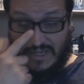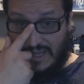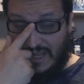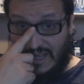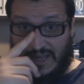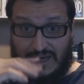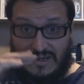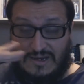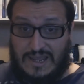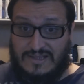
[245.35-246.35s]

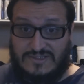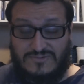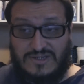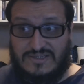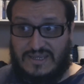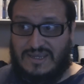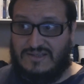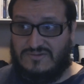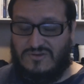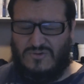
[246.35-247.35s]
and as soon as I
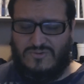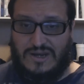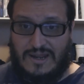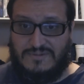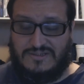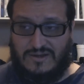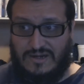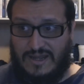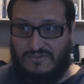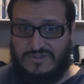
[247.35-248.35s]
canceled the order with
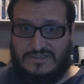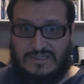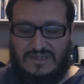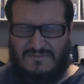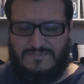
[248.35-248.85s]
Amazon, I was seeing